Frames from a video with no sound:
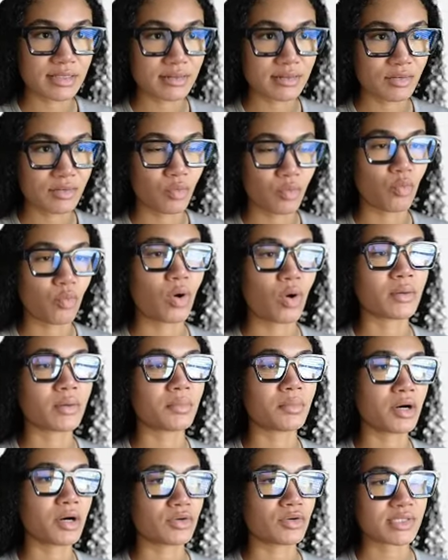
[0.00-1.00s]
one
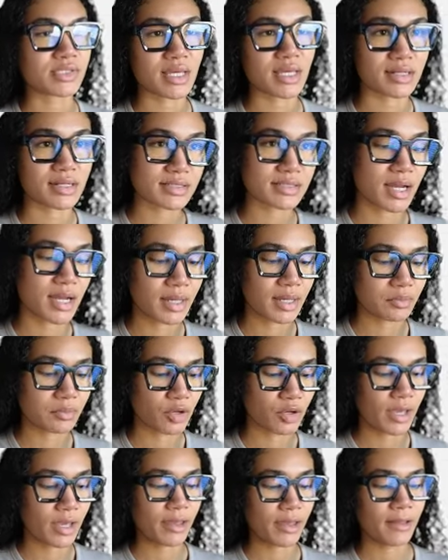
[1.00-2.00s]
post at a time,
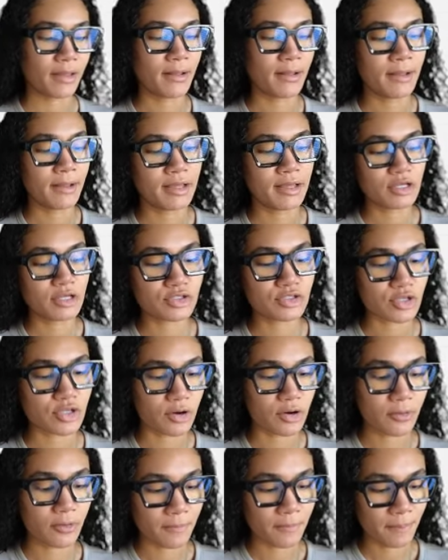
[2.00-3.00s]
okay?
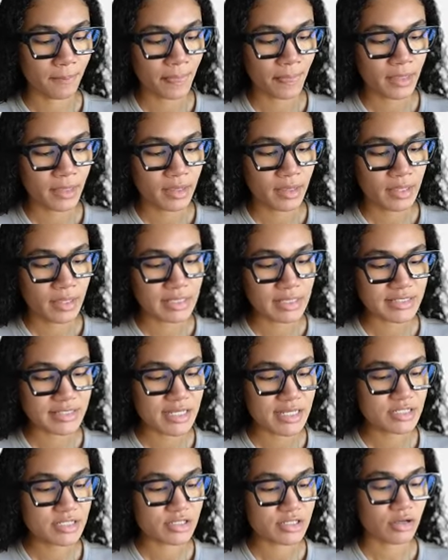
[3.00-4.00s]
So he
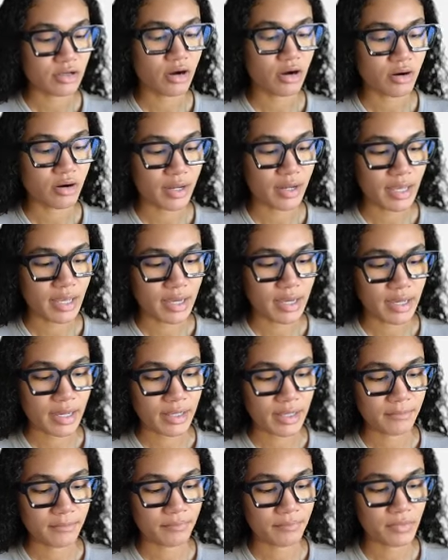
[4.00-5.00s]
teaches
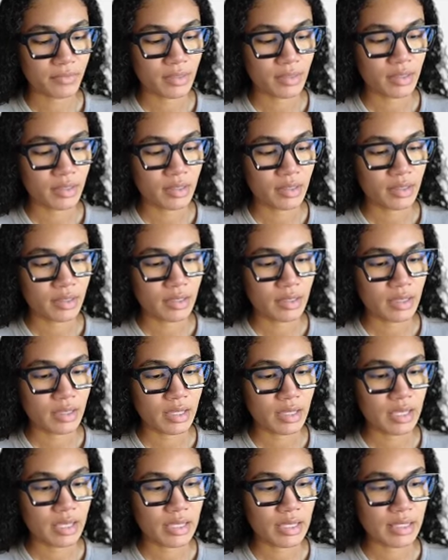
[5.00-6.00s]
REI.
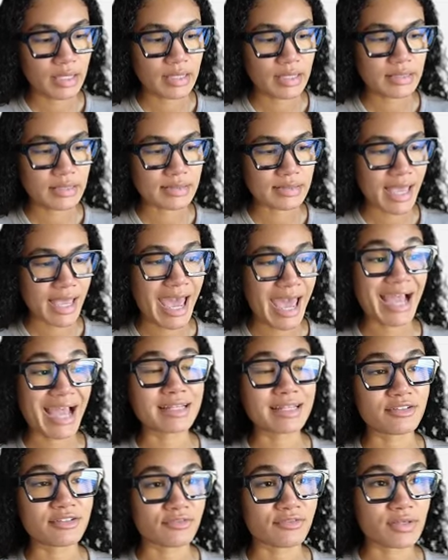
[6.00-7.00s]
He's
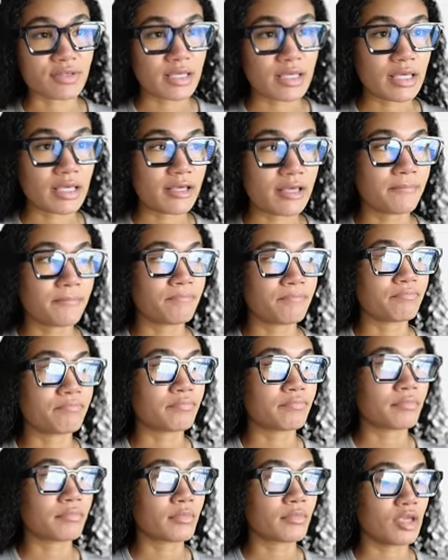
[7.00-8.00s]
actively,
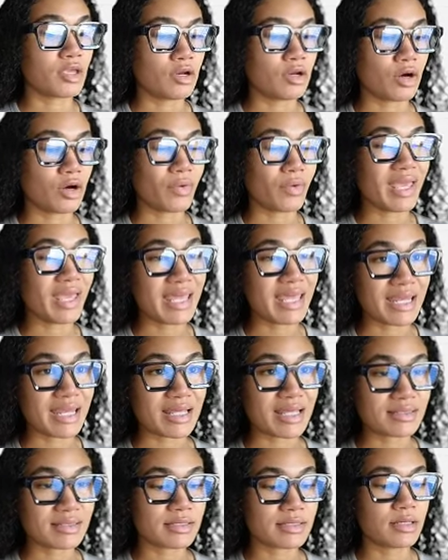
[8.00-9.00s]
in
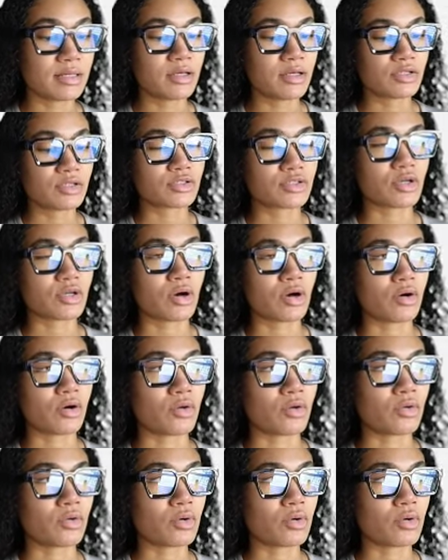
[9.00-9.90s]
it. So